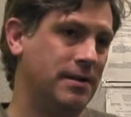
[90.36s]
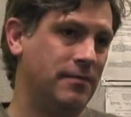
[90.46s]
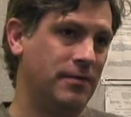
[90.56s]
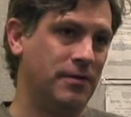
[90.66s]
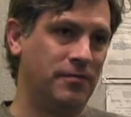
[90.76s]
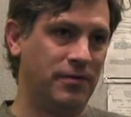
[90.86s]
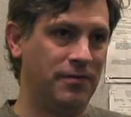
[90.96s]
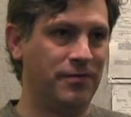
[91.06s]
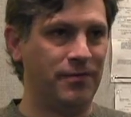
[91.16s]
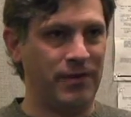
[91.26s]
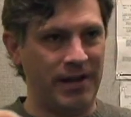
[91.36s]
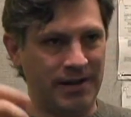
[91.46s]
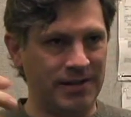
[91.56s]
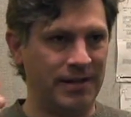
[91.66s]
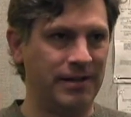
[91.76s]
of, of, of
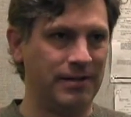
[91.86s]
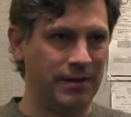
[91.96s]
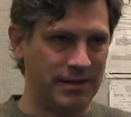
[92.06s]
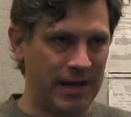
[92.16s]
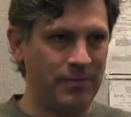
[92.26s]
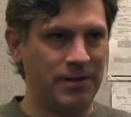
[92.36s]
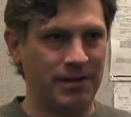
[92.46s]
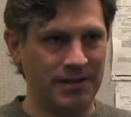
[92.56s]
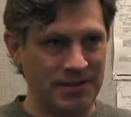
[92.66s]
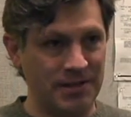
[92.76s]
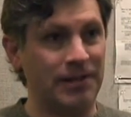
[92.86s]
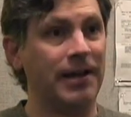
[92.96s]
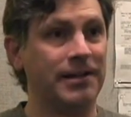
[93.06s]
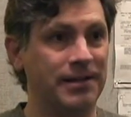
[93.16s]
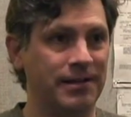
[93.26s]
editing and adapting and
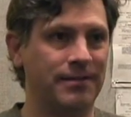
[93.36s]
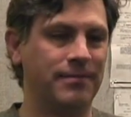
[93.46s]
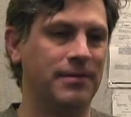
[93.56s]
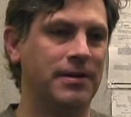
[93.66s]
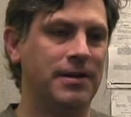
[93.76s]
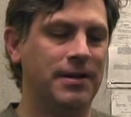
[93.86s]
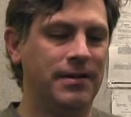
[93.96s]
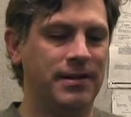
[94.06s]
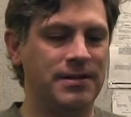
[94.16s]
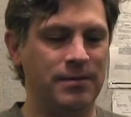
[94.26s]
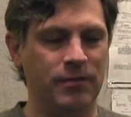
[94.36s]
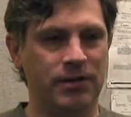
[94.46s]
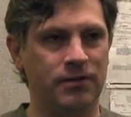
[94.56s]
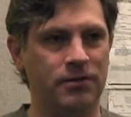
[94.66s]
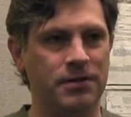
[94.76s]
selecting. That seemed
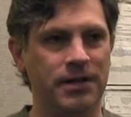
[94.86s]
like a good